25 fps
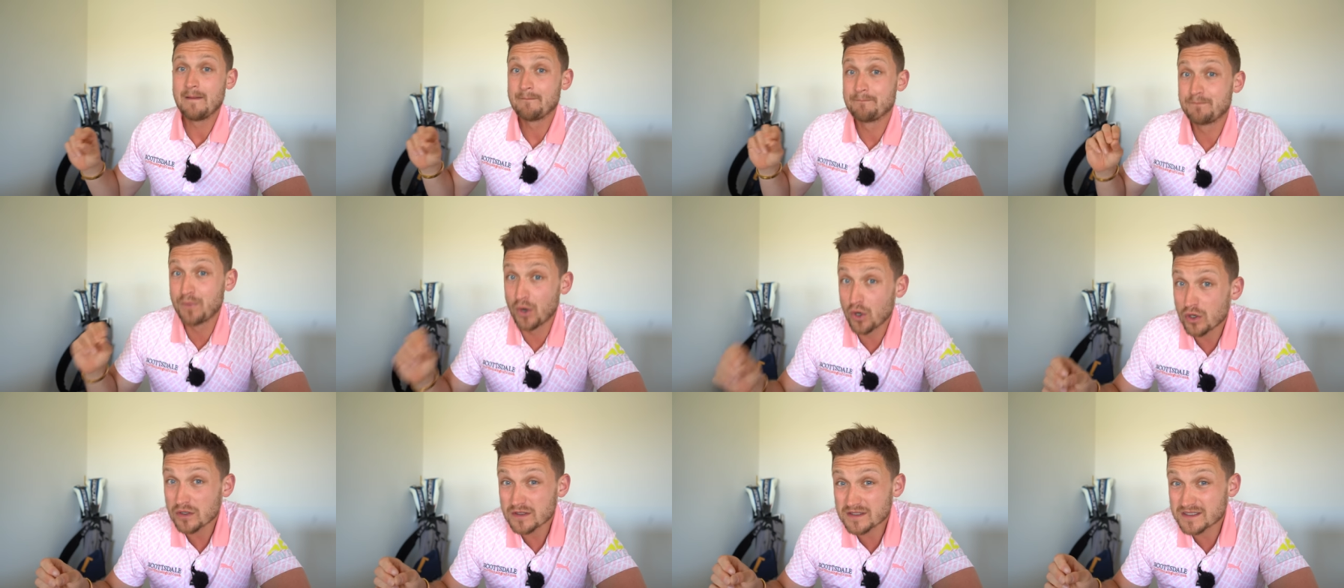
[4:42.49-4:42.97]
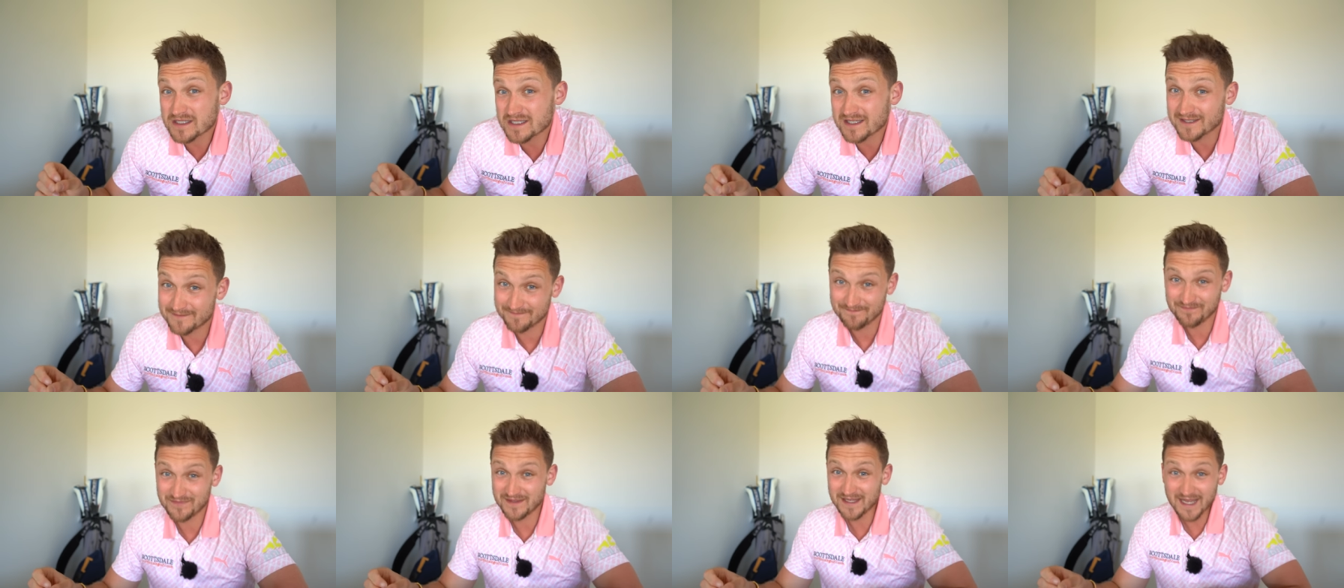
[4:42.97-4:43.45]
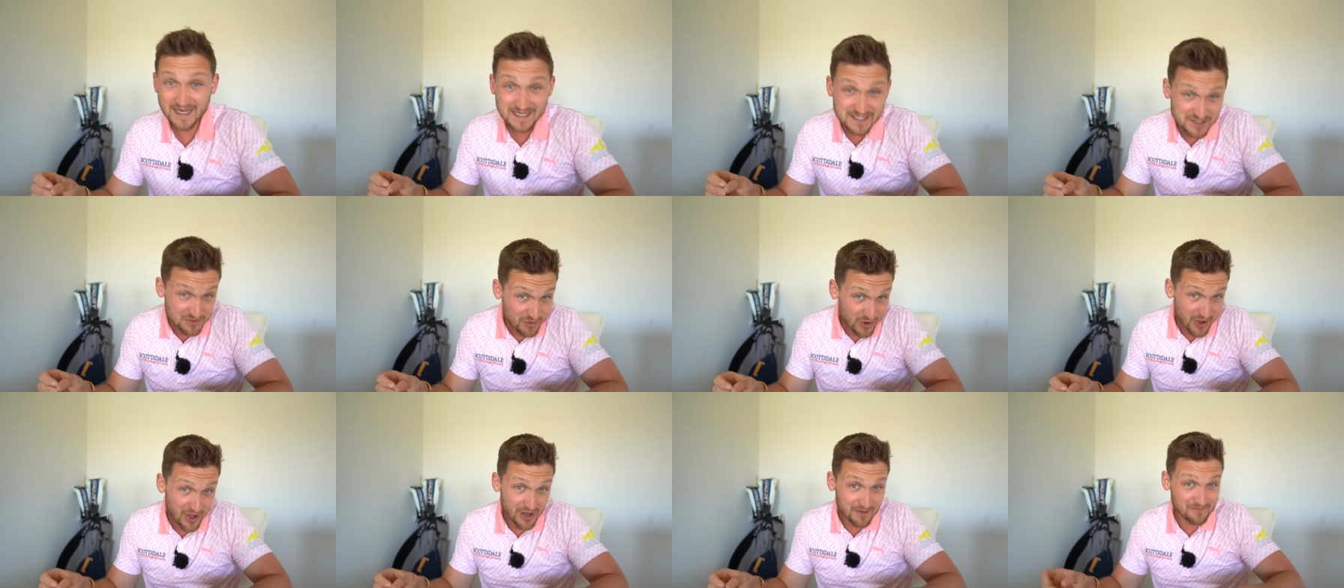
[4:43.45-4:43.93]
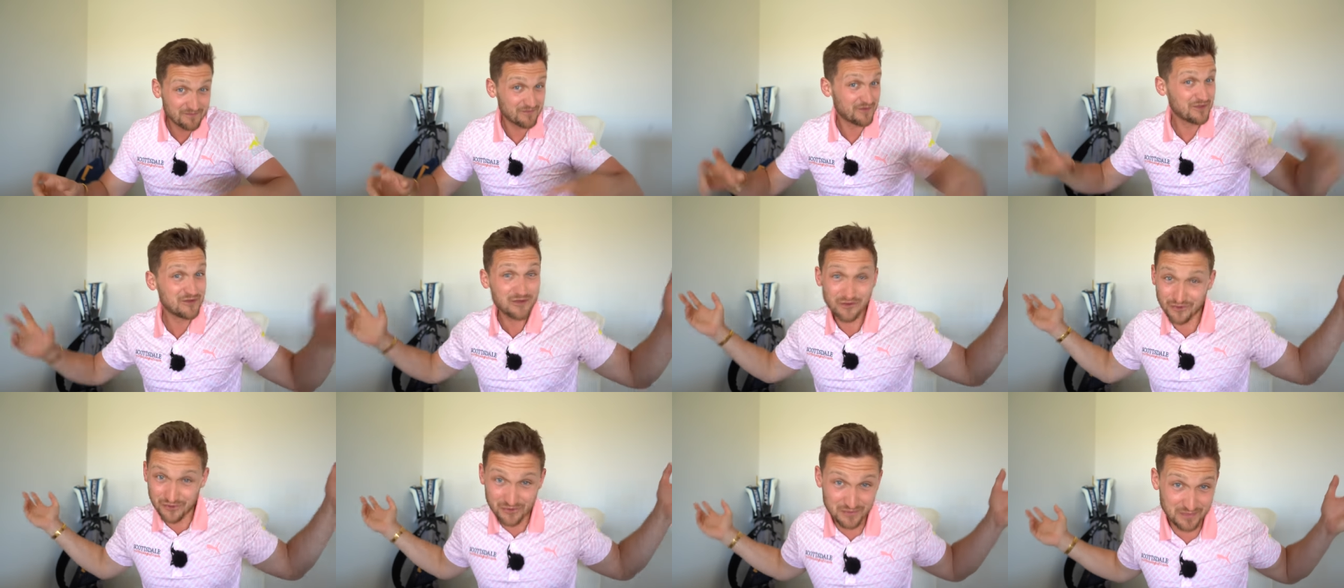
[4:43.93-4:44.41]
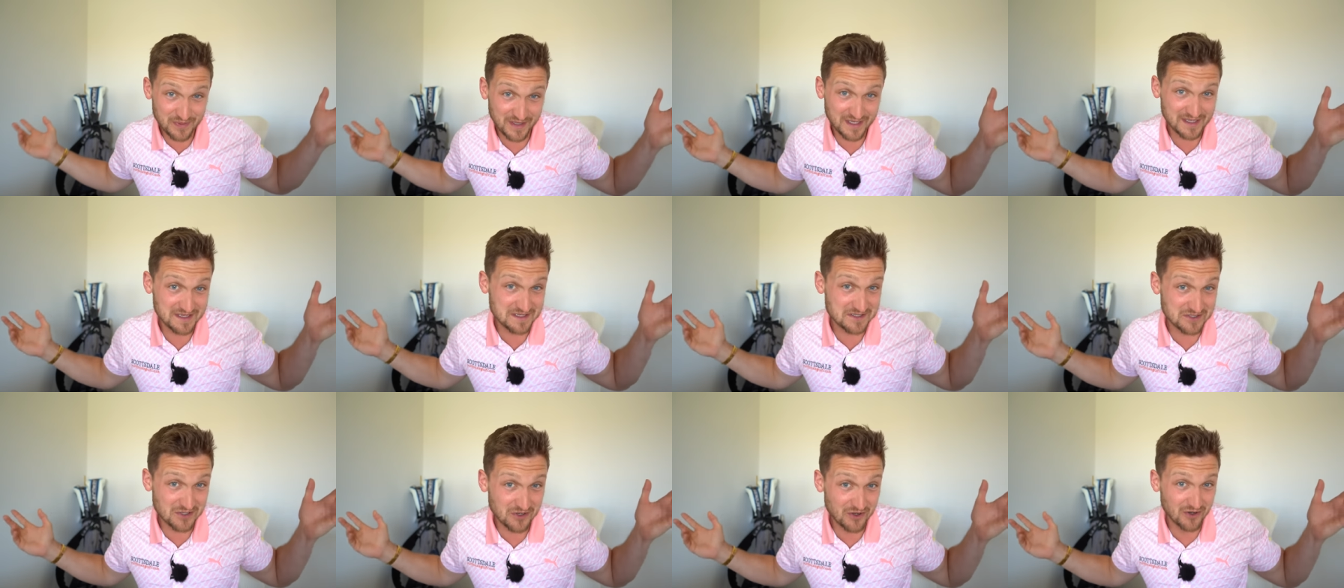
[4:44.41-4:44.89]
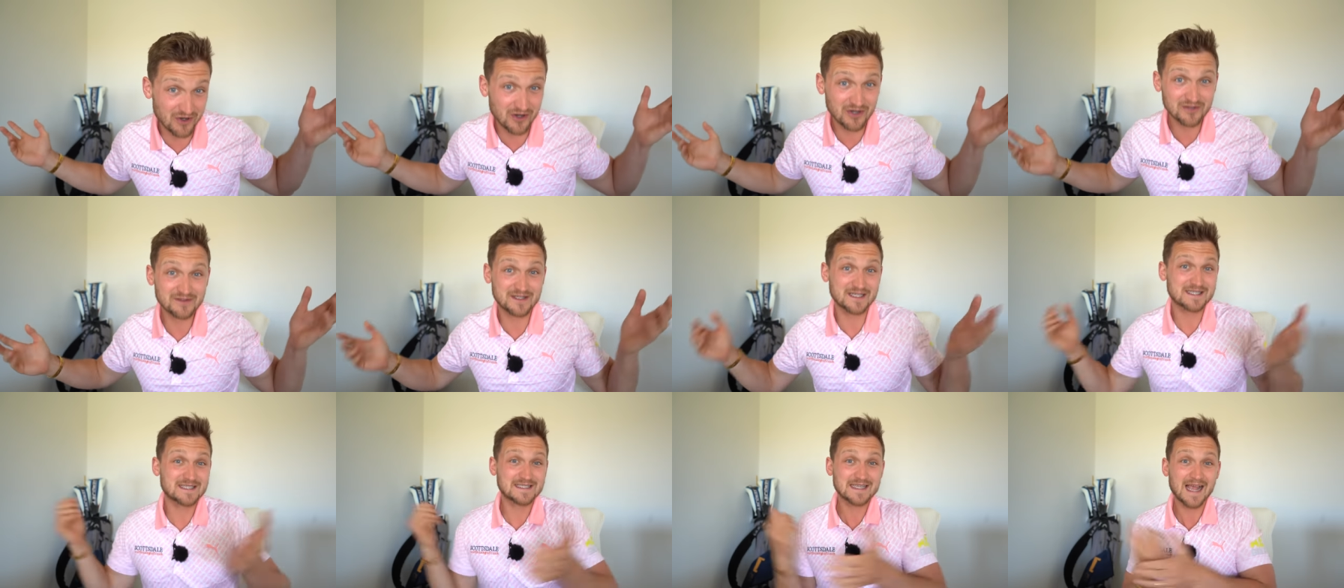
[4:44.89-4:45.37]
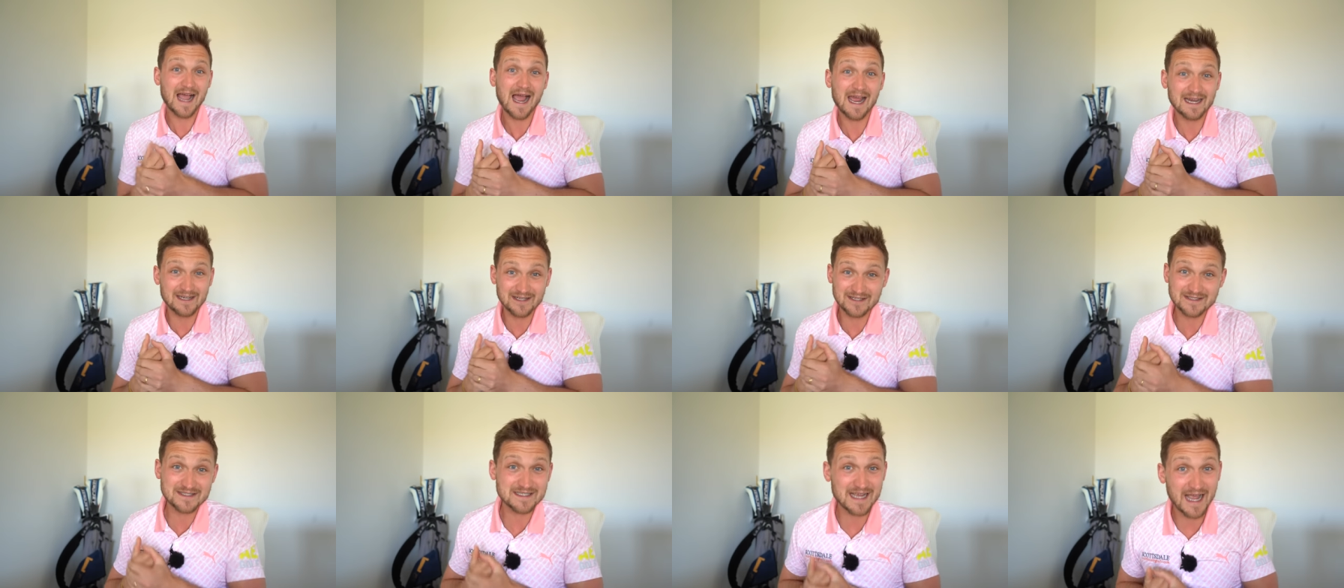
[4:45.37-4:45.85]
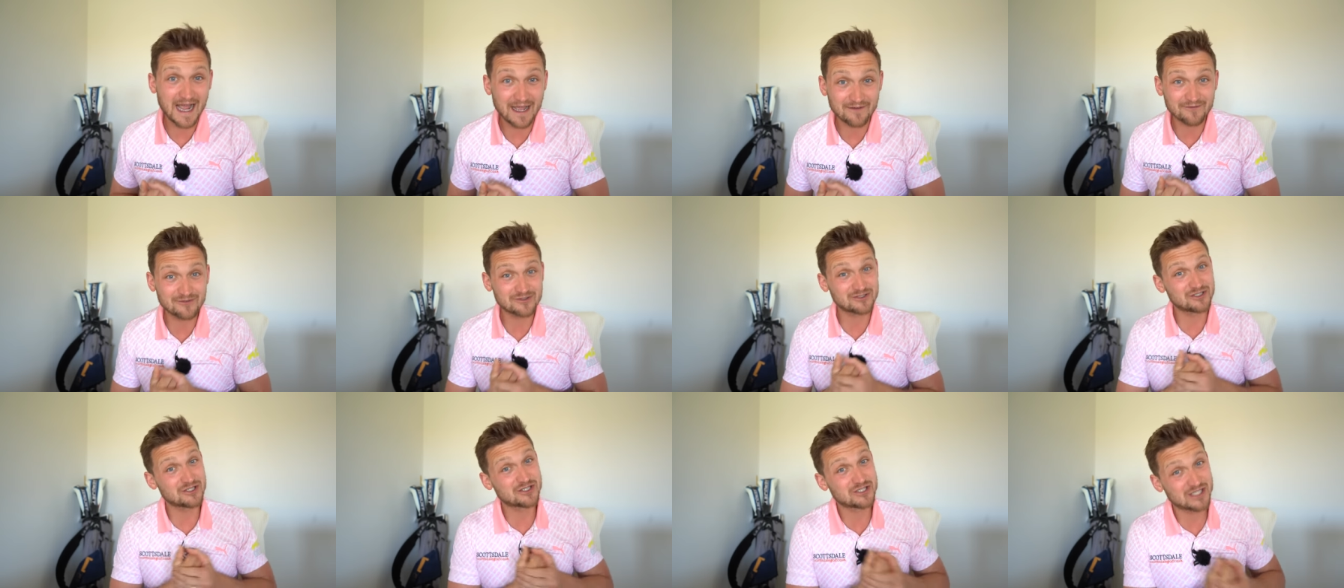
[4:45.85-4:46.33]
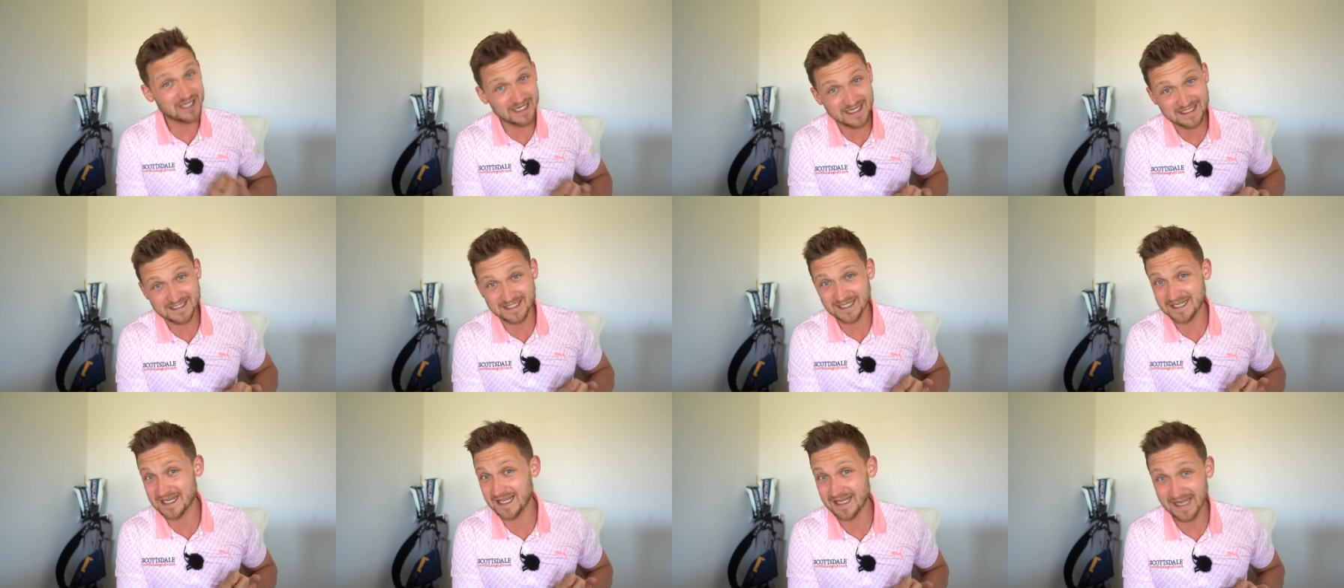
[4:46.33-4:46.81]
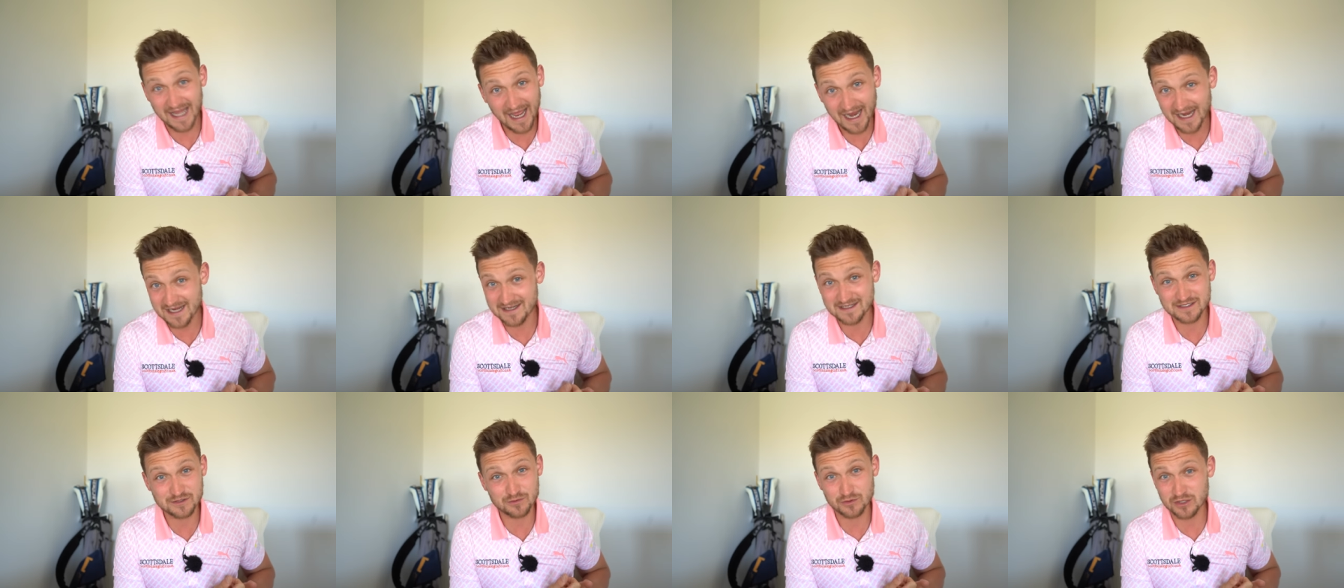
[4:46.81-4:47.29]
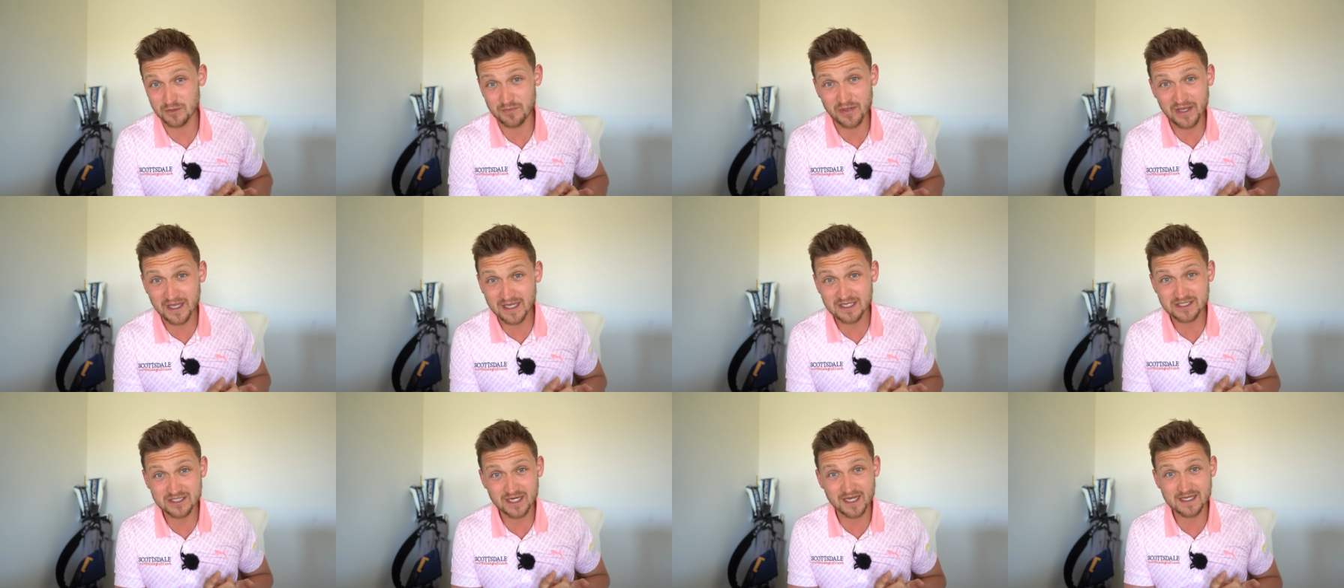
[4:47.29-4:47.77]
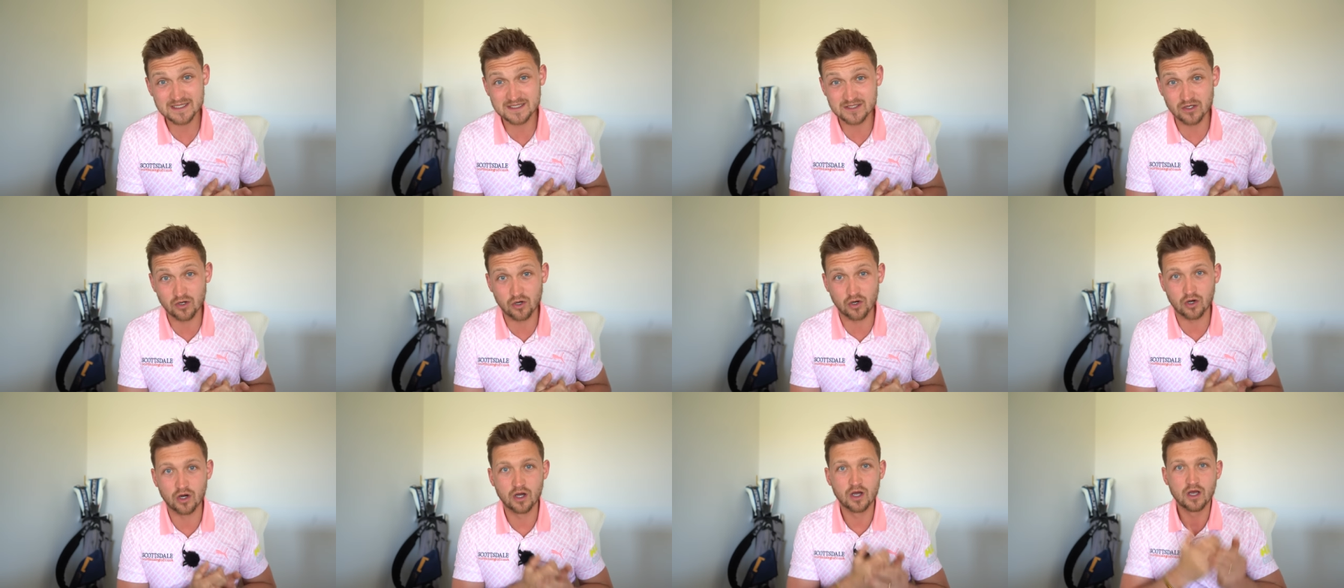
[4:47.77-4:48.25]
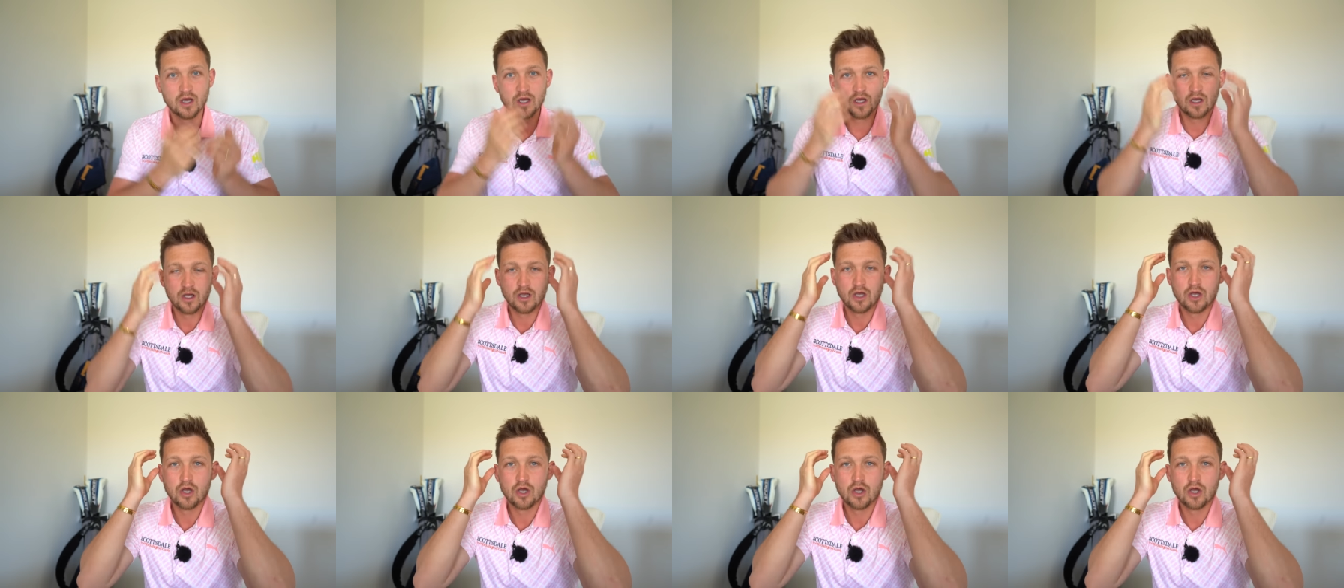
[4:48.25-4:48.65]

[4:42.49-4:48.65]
But guess what? The European Tour decided to have a strategic alliance with the PGA Tour.